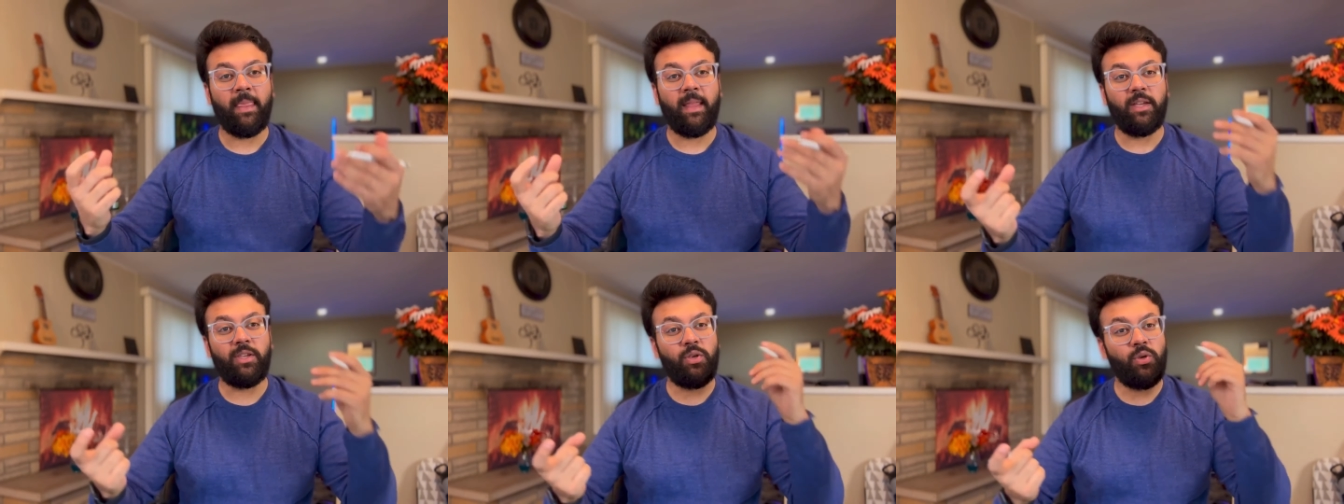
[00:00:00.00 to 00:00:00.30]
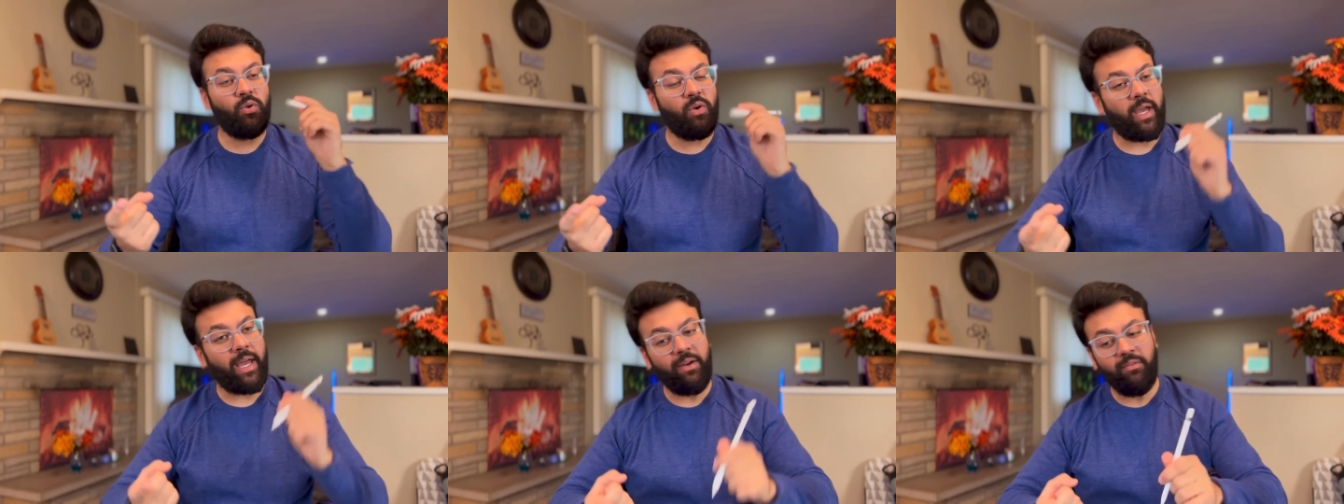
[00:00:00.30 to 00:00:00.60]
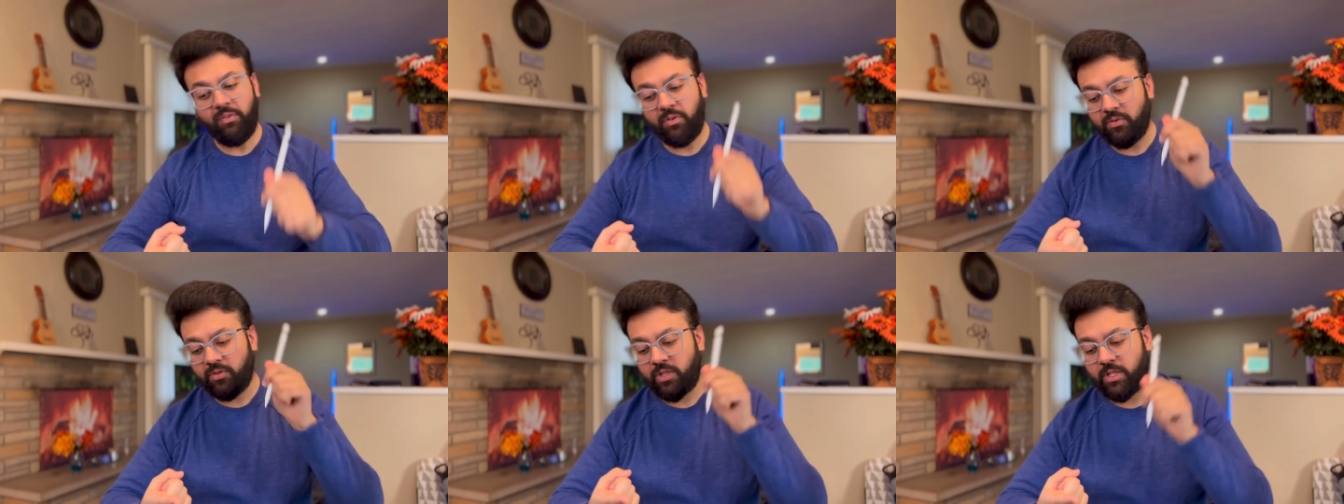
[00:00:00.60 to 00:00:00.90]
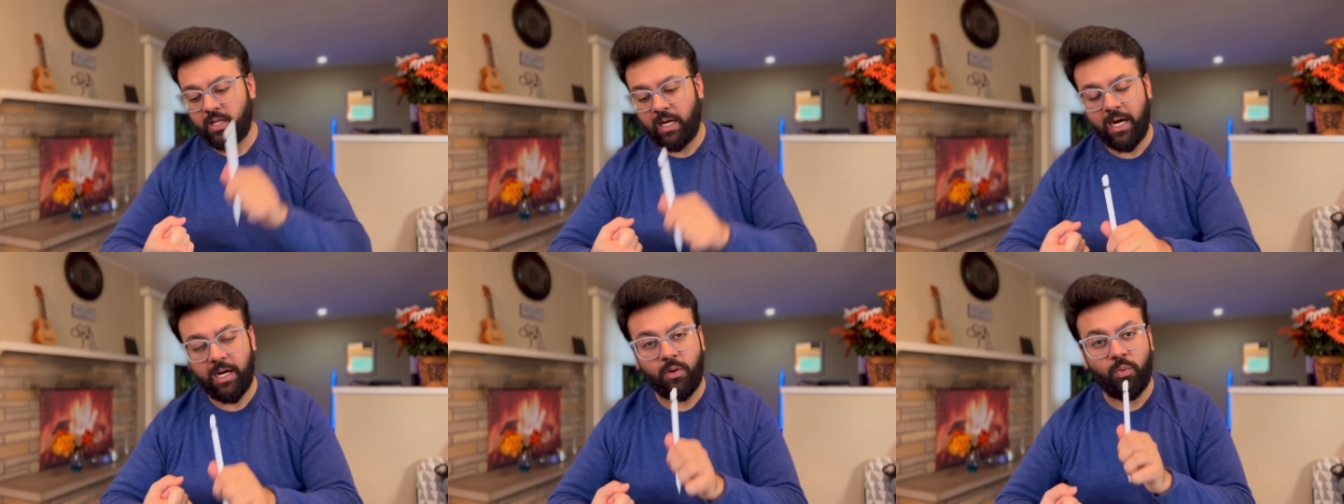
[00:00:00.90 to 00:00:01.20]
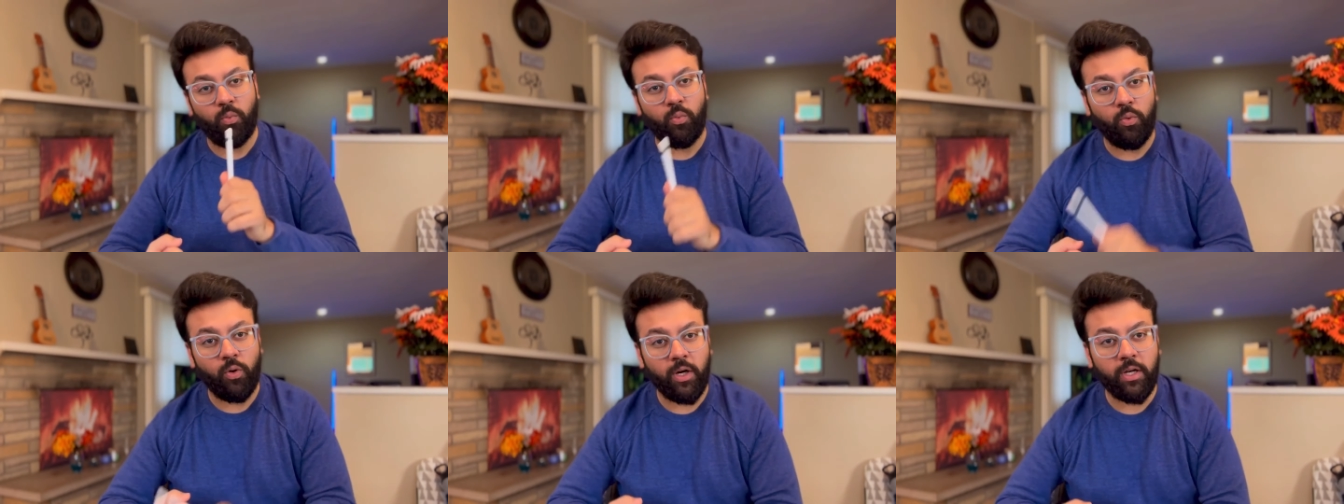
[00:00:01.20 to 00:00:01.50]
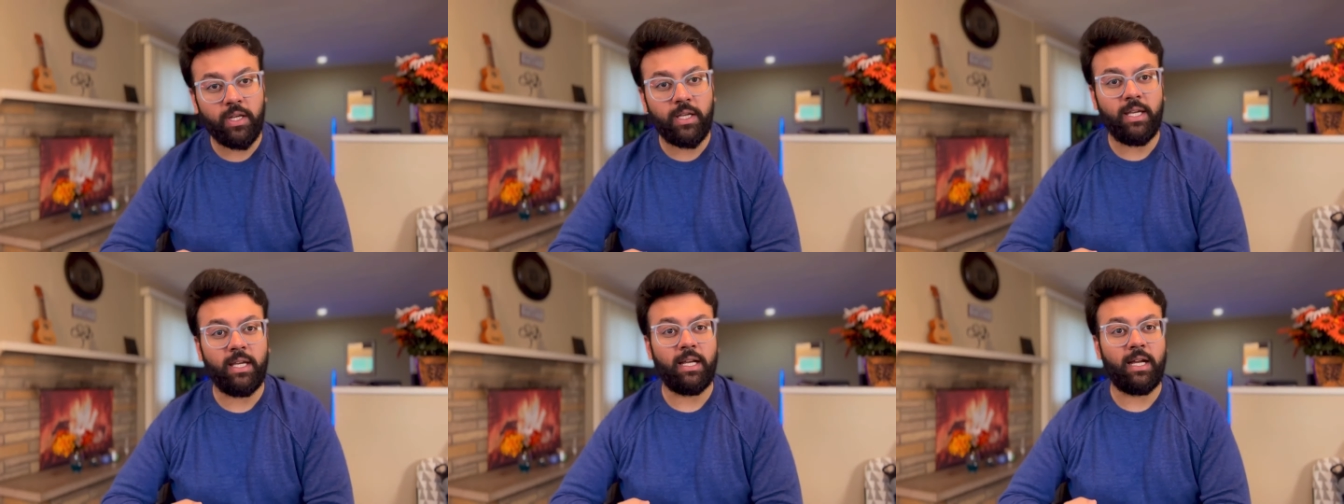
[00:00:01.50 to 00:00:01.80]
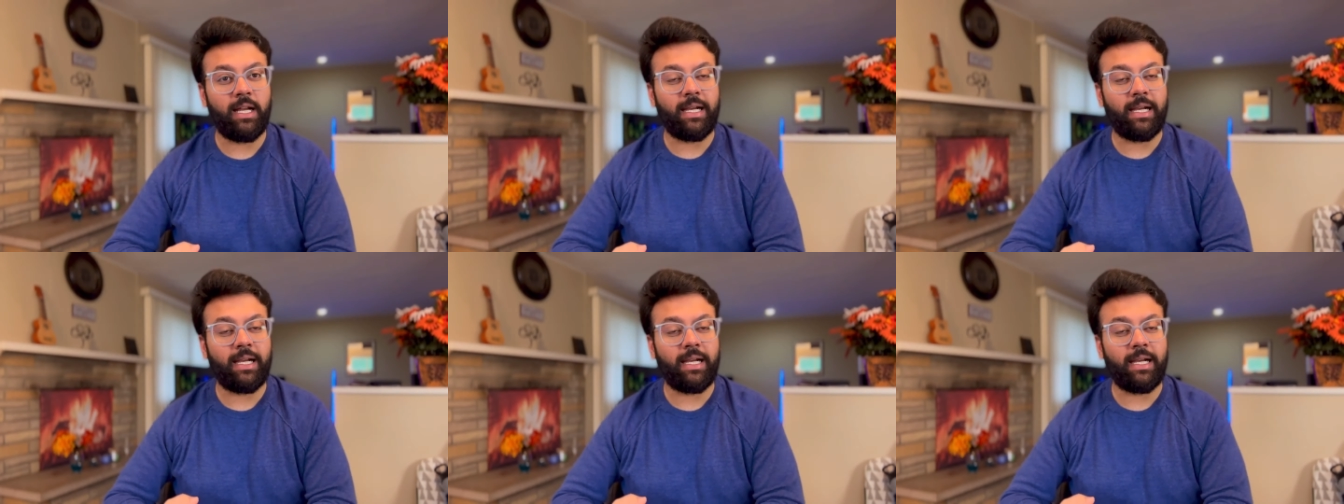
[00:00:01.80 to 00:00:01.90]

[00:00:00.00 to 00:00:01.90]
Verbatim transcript: You have to start working.